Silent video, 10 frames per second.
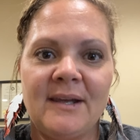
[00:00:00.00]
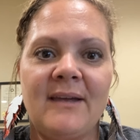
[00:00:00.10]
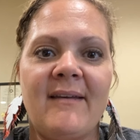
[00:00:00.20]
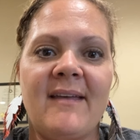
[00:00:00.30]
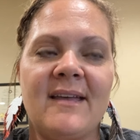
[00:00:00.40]

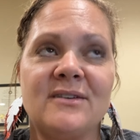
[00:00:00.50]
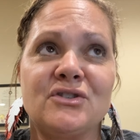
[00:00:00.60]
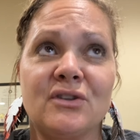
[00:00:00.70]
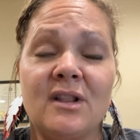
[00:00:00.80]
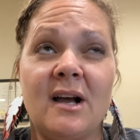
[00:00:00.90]
In
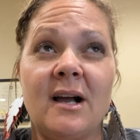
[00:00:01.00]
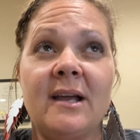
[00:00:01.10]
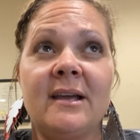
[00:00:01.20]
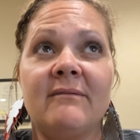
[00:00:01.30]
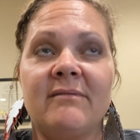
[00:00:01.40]
July
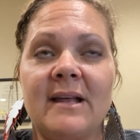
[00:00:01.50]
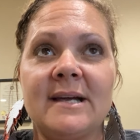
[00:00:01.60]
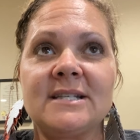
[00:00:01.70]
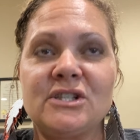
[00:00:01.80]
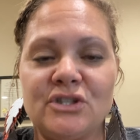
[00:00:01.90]
of
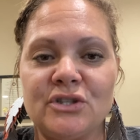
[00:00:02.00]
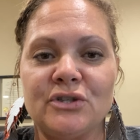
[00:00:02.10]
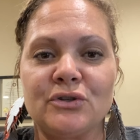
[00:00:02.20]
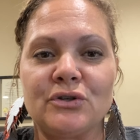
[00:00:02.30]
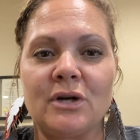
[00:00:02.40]
last
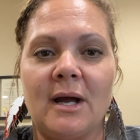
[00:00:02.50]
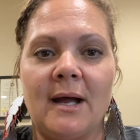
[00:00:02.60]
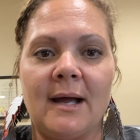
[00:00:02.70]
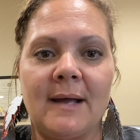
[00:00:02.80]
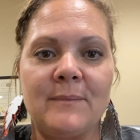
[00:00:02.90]
year,
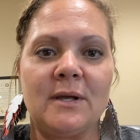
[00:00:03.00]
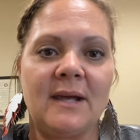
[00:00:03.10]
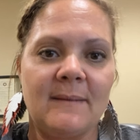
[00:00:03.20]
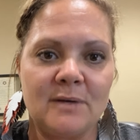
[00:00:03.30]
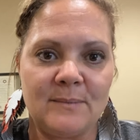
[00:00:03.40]
I
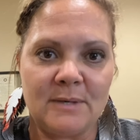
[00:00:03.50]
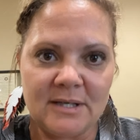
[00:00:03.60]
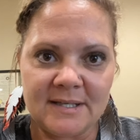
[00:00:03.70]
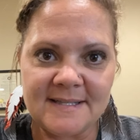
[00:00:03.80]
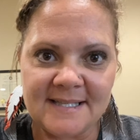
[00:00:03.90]
became an
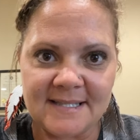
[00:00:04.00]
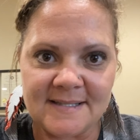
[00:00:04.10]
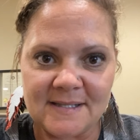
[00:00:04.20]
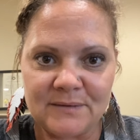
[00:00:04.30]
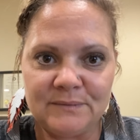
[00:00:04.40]
American
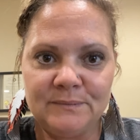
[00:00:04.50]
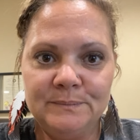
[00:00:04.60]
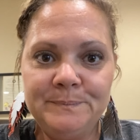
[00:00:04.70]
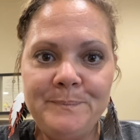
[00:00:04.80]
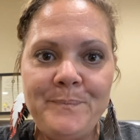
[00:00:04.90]
citizen.
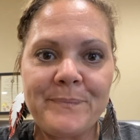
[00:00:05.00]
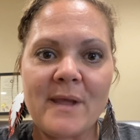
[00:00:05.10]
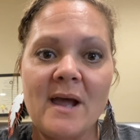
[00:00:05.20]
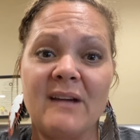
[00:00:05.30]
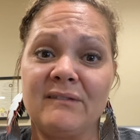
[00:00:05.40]

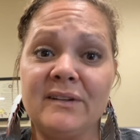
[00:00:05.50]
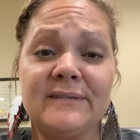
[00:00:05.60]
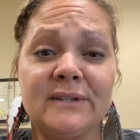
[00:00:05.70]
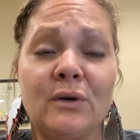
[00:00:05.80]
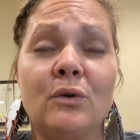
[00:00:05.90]
I've lived
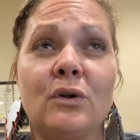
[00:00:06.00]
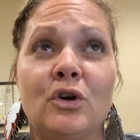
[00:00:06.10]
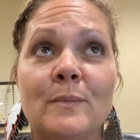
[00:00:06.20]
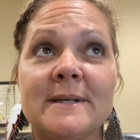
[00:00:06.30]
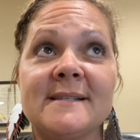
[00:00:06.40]
in
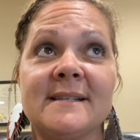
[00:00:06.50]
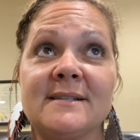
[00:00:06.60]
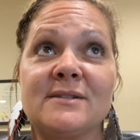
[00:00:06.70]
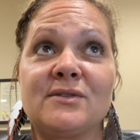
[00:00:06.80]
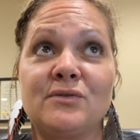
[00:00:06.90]
Oklahoma
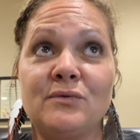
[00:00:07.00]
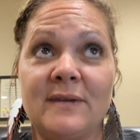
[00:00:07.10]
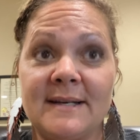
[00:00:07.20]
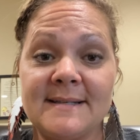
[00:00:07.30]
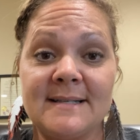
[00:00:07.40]
since
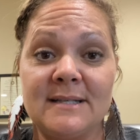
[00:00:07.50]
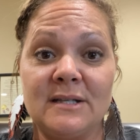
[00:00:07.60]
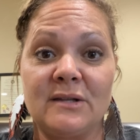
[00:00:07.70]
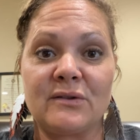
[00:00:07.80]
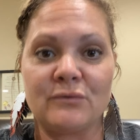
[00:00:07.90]

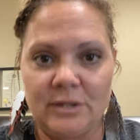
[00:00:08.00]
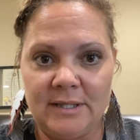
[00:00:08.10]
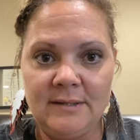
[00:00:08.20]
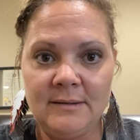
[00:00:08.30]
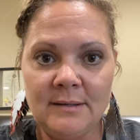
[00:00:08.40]

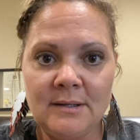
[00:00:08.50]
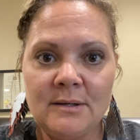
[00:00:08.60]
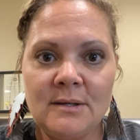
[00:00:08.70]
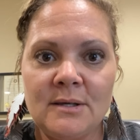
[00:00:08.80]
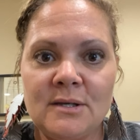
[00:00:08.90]
2003,
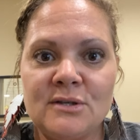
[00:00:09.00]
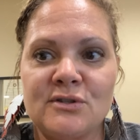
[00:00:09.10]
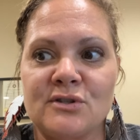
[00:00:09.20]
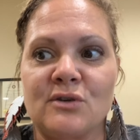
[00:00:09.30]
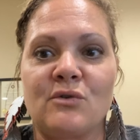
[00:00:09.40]

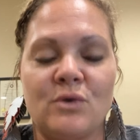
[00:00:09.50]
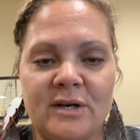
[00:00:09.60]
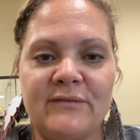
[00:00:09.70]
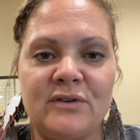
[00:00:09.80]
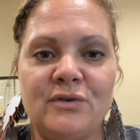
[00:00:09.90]
so quite
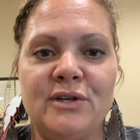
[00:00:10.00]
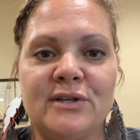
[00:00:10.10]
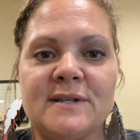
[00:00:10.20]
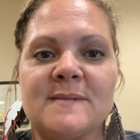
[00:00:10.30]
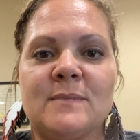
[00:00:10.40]
a few
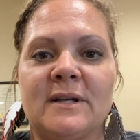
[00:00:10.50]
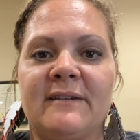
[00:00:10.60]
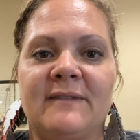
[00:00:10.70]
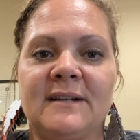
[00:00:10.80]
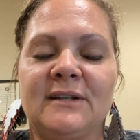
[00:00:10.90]
years, but I
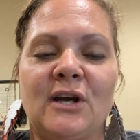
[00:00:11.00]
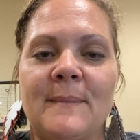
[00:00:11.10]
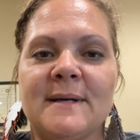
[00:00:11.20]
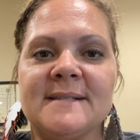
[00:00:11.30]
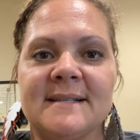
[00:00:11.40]
finally got
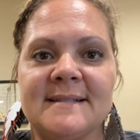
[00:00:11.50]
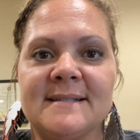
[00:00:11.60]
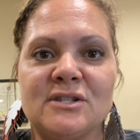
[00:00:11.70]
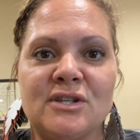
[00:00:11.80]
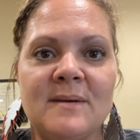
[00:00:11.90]
my
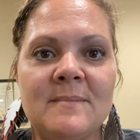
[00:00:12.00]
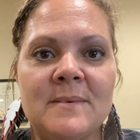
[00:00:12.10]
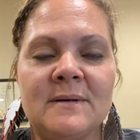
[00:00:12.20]
citizenship.